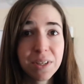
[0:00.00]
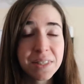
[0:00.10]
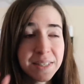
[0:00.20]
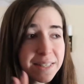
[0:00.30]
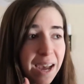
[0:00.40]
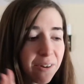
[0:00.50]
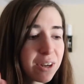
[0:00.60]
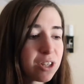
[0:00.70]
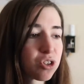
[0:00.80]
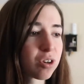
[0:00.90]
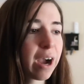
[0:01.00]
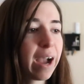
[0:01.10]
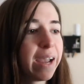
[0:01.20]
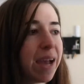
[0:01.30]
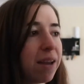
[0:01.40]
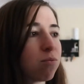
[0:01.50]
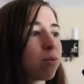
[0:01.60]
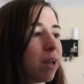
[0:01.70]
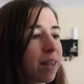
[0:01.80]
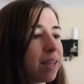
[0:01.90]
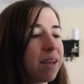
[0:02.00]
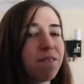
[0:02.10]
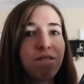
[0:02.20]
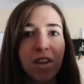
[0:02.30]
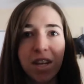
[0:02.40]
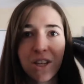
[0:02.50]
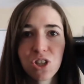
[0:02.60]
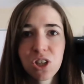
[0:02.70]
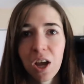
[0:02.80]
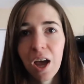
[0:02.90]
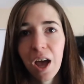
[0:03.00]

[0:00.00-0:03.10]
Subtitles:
sit down and try and really finish